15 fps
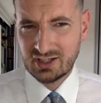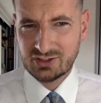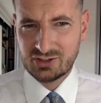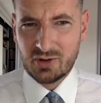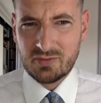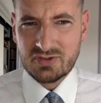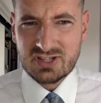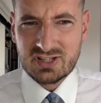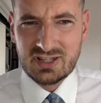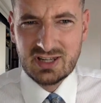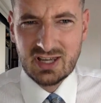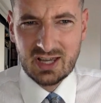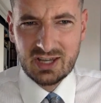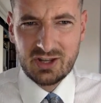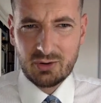They
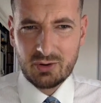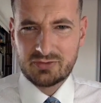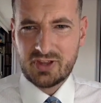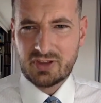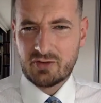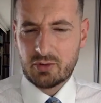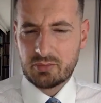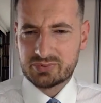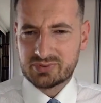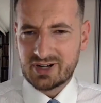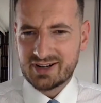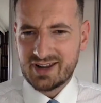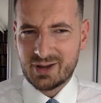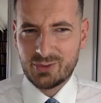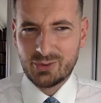obviously, you know, if they've got
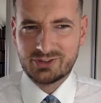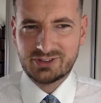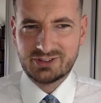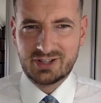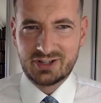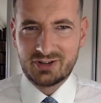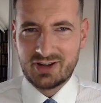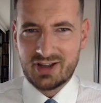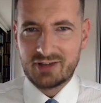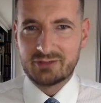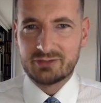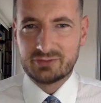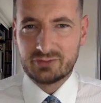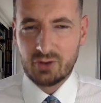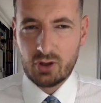brand equity, they're going to
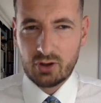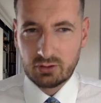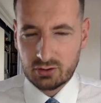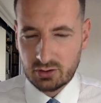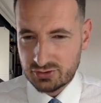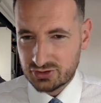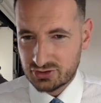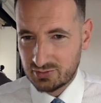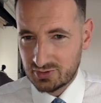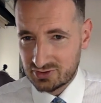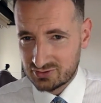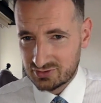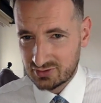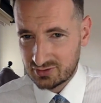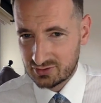have loyal
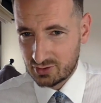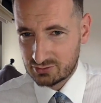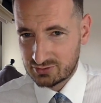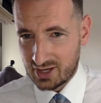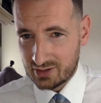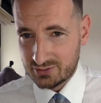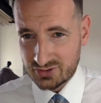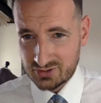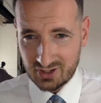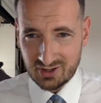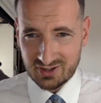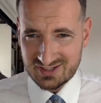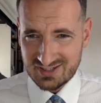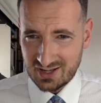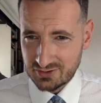customers, no doubt. So they're going
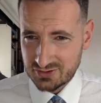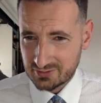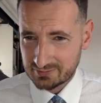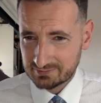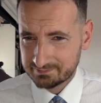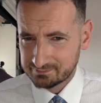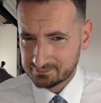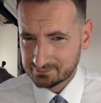to sell some.